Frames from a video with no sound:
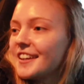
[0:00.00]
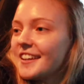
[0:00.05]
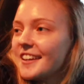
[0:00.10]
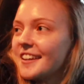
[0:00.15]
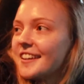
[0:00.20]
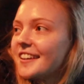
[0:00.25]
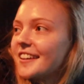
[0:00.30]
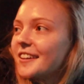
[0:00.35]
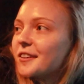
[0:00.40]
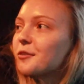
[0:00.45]

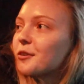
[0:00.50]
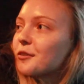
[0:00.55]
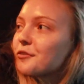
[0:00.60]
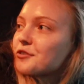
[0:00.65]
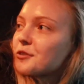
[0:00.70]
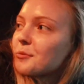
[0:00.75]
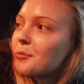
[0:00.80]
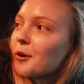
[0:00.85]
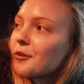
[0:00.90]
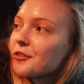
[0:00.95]
Sorry? We're
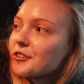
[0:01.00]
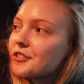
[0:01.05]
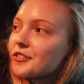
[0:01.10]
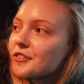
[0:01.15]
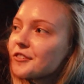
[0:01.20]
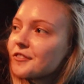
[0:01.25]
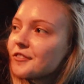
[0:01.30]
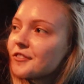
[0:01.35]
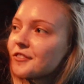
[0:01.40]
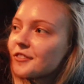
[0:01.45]
off to
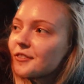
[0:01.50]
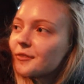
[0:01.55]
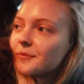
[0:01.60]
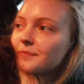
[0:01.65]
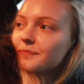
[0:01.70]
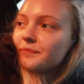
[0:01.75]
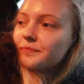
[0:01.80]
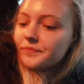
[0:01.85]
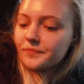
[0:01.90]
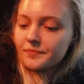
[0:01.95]
Morrison's.
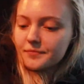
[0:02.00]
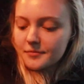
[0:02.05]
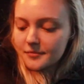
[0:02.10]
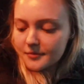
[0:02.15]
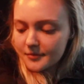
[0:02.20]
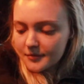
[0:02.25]
Uh,